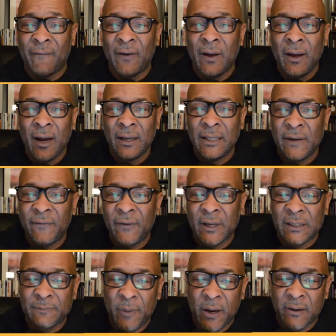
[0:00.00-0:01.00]
a different
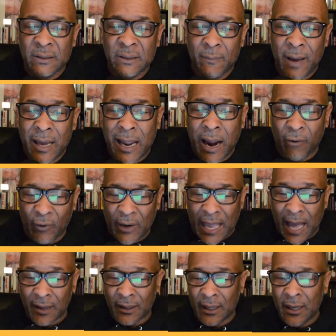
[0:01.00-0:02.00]
experience about our
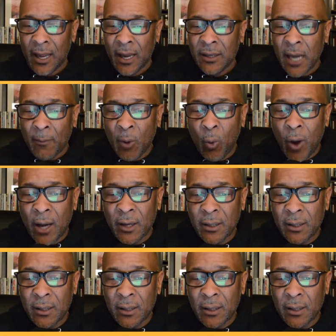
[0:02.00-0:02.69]
reality. Number one,